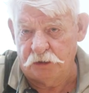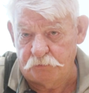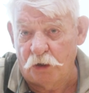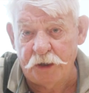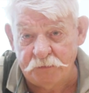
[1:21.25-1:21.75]

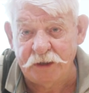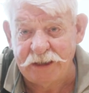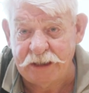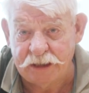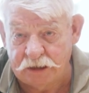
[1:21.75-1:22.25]
appointment
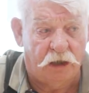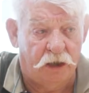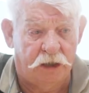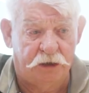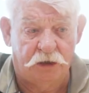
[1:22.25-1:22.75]
here.
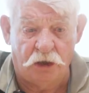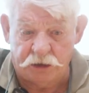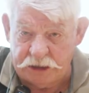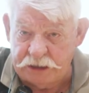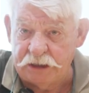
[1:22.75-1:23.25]
I
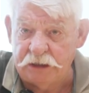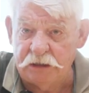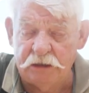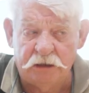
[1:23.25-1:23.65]
got here,